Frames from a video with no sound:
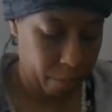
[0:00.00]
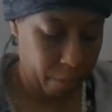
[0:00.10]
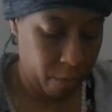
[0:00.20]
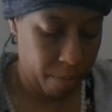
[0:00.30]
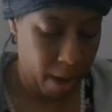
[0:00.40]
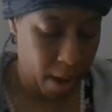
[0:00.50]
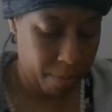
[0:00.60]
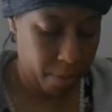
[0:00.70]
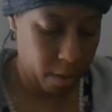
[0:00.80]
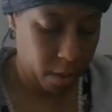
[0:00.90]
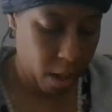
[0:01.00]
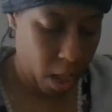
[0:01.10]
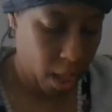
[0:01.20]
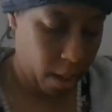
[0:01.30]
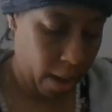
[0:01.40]
food prep.
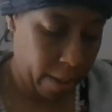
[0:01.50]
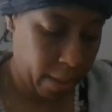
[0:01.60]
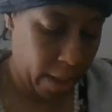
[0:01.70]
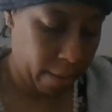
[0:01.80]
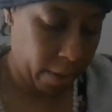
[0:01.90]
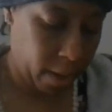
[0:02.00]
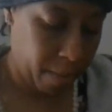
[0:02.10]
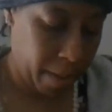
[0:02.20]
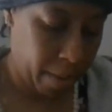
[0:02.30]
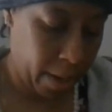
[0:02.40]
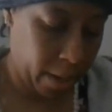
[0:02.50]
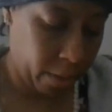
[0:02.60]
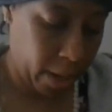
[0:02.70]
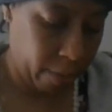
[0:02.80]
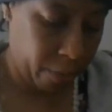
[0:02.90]
I think after I had a baby, I didn't
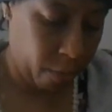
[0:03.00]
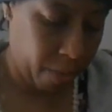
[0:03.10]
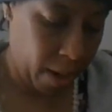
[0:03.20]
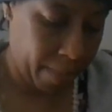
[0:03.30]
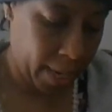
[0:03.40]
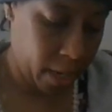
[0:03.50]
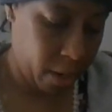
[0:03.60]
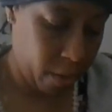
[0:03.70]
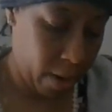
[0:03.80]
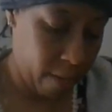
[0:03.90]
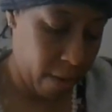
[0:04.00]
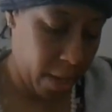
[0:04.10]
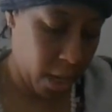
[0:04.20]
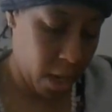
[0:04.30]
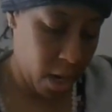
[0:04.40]
get food prep. I had to do
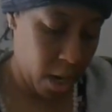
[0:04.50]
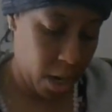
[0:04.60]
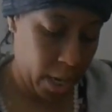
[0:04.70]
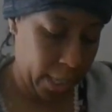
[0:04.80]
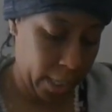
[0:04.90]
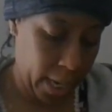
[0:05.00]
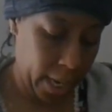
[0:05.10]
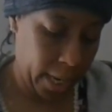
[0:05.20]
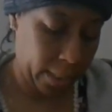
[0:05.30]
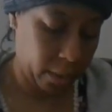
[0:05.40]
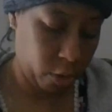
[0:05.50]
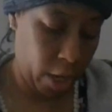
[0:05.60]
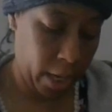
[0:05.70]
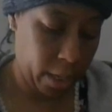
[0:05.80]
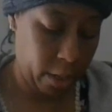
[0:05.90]
everything. And again,
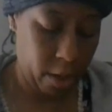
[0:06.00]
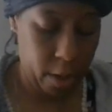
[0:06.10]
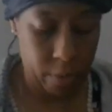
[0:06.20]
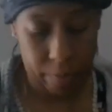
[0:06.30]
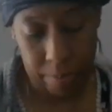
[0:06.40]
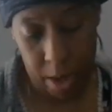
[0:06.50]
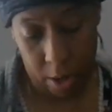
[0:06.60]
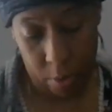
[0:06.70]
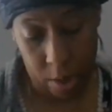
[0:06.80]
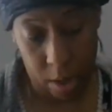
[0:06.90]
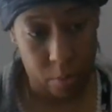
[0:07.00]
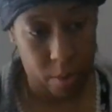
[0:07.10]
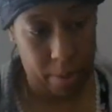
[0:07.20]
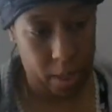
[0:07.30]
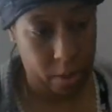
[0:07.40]
trying to be a career
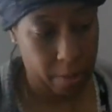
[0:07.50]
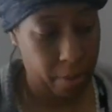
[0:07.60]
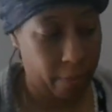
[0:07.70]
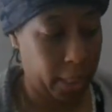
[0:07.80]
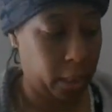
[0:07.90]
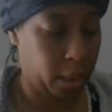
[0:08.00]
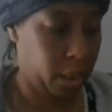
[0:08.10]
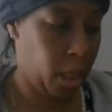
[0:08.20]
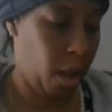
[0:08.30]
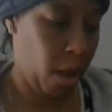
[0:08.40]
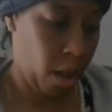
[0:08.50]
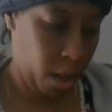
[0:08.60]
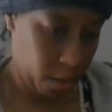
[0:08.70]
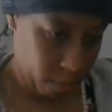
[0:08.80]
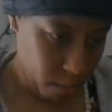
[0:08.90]
woman, a professional.
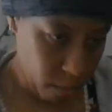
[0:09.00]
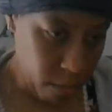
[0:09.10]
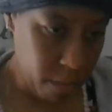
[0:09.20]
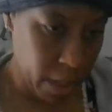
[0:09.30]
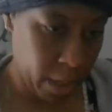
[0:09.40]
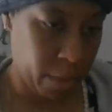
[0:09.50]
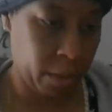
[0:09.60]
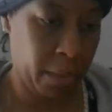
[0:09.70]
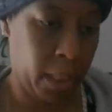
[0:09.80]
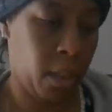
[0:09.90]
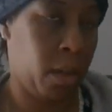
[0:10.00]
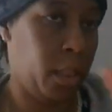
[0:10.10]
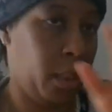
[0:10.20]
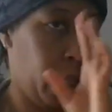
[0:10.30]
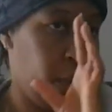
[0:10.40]
And what men don't
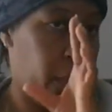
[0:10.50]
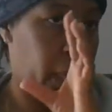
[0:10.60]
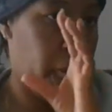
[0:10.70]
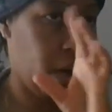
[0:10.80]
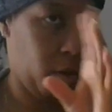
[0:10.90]
understand when they go to